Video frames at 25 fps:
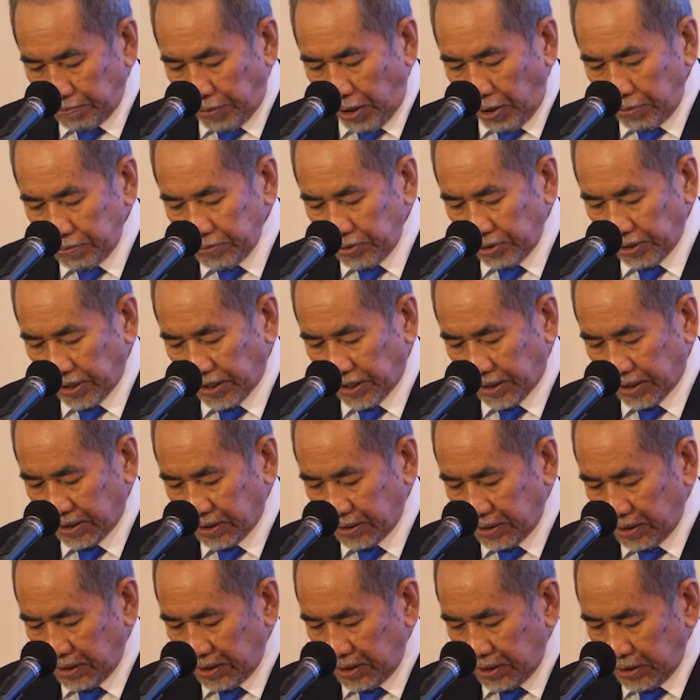formula
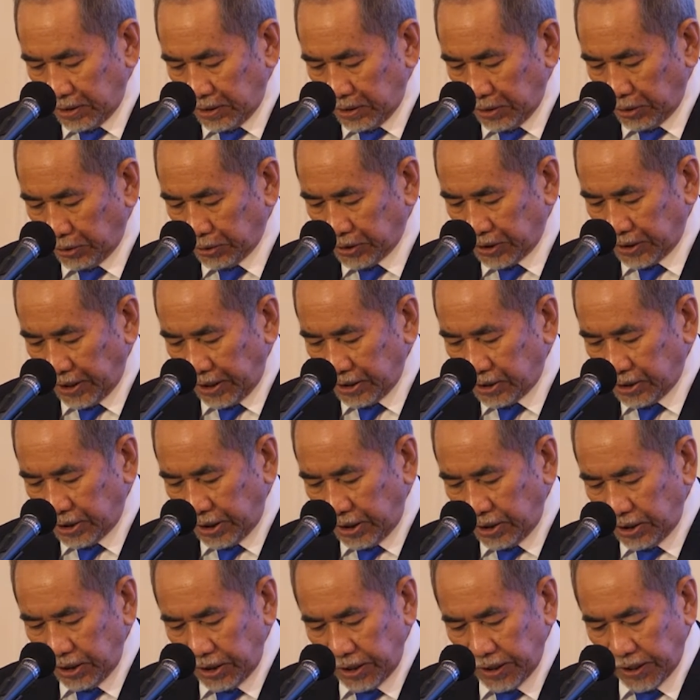to
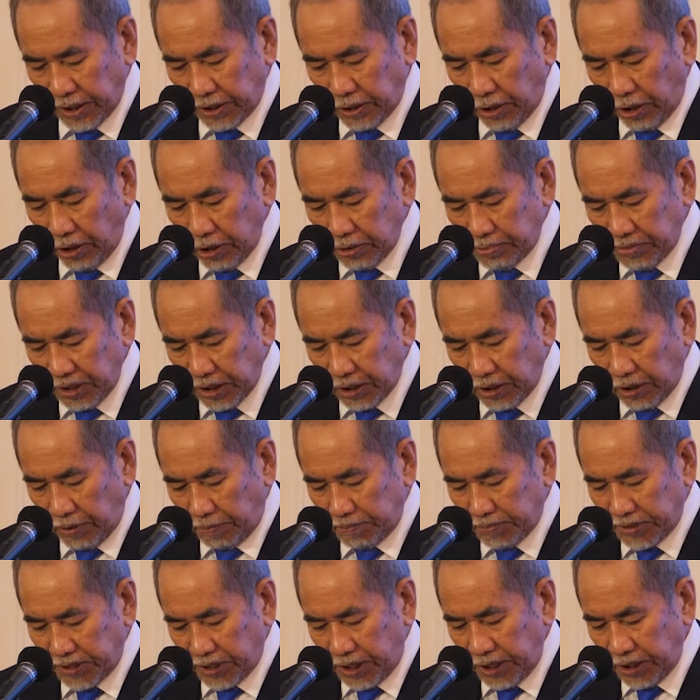sustain its economic
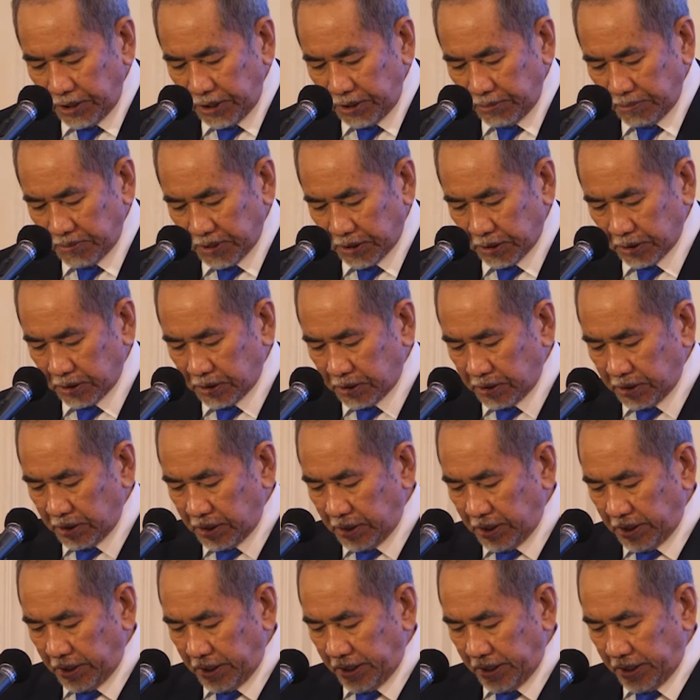competitiveness